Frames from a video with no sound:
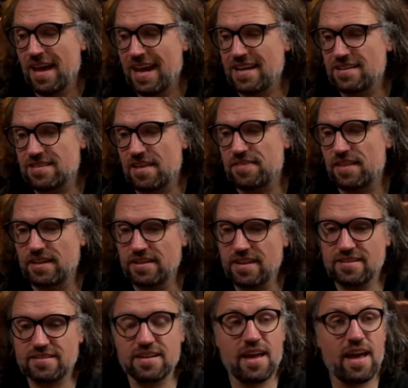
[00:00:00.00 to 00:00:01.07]
is that the
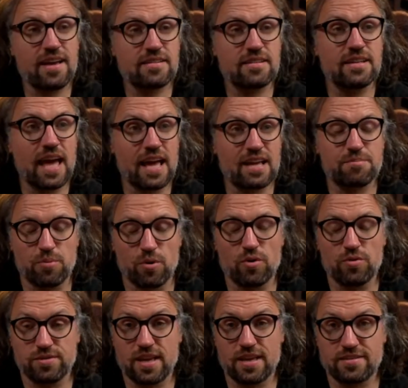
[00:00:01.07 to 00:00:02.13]
listener has less
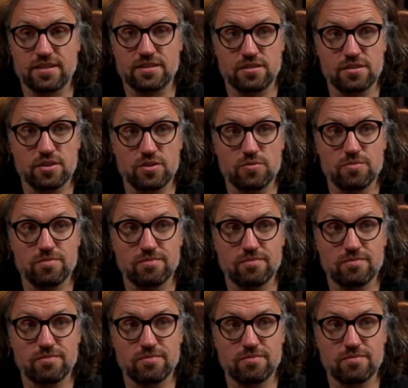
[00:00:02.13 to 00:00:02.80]
processing to do.